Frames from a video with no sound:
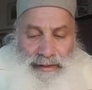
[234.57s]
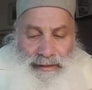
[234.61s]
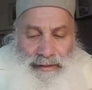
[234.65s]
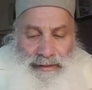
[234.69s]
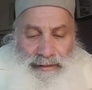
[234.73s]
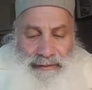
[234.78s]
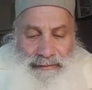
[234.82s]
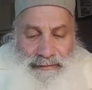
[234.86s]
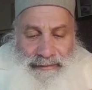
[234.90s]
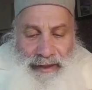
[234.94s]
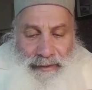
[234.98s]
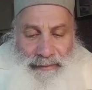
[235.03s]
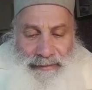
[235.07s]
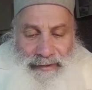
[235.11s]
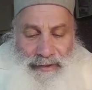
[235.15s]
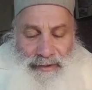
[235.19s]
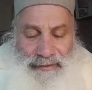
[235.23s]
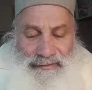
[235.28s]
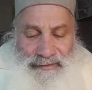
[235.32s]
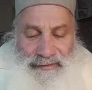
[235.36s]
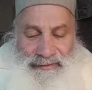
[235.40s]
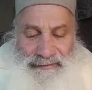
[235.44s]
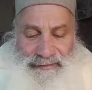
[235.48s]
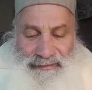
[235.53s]
Now he
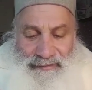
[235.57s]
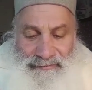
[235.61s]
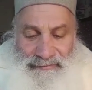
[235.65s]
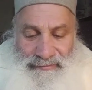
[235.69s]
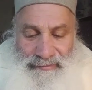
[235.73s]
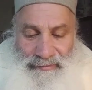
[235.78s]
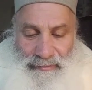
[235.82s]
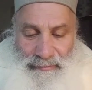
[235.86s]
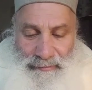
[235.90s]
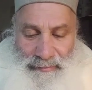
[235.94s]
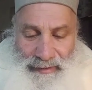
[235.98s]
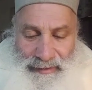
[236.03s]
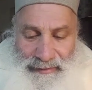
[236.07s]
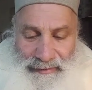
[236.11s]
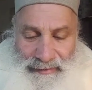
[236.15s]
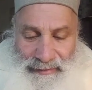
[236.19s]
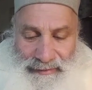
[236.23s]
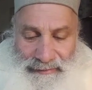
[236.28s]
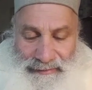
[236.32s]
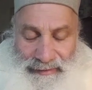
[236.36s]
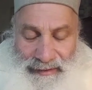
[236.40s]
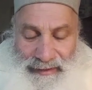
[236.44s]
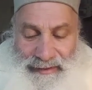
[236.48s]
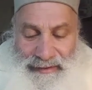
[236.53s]
goes on and tells you, Omani
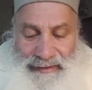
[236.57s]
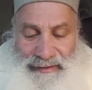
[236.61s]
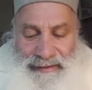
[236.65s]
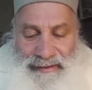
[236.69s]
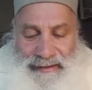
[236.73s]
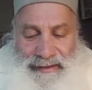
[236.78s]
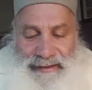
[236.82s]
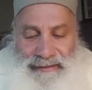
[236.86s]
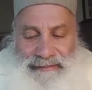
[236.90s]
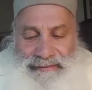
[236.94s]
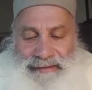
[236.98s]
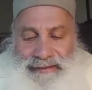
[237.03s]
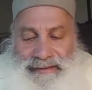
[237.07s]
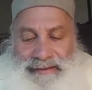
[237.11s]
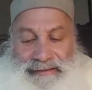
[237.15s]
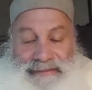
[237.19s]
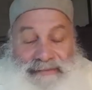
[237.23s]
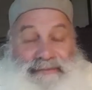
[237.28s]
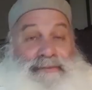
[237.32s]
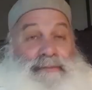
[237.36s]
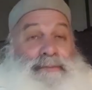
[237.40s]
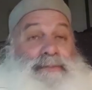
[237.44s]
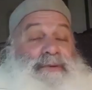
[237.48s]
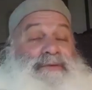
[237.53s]
Adale Yechada,
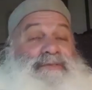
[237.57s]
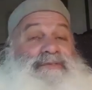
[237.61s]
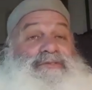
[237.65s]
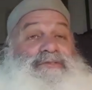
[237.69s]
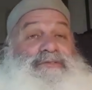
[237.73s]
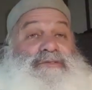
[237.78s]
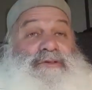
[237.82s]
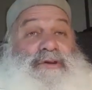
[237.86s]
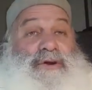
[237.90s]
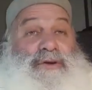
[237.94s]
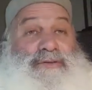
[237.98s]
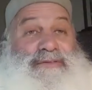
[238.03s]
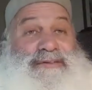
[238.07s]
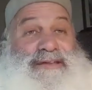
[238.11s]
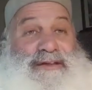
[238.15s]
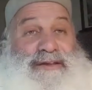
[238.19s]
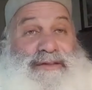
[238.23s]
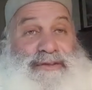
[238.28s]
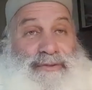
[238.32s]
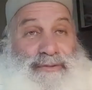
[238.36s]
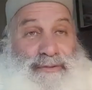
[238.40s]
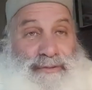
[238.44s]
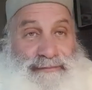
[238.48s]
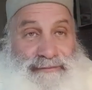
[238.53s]
and the person who knows how to
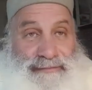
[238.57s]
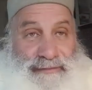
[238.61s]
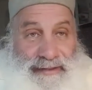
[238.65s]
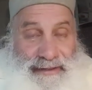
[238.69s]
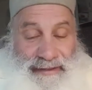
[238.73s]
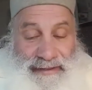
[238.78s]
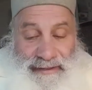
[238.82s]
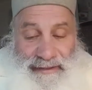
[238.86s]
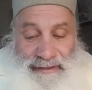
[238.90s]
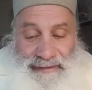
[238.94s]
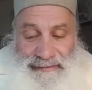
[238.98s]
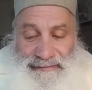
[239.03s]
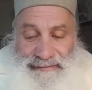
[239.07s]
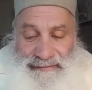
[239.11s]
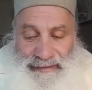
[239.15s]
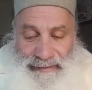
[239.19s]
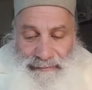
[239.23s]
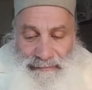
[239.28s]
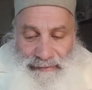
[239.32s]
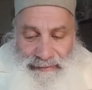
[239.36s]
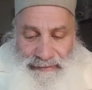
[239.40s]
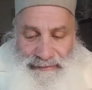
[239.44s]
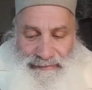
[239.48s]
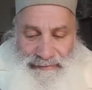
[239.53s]
unify God's
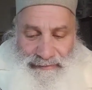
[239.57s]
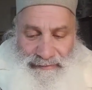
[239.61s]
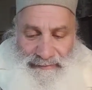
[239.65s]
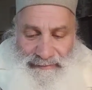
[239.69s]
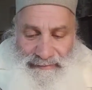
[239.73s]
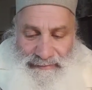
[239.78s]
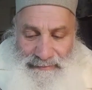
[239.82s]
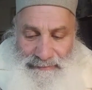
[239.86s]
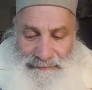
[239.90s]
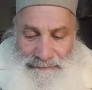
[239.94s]
name like this,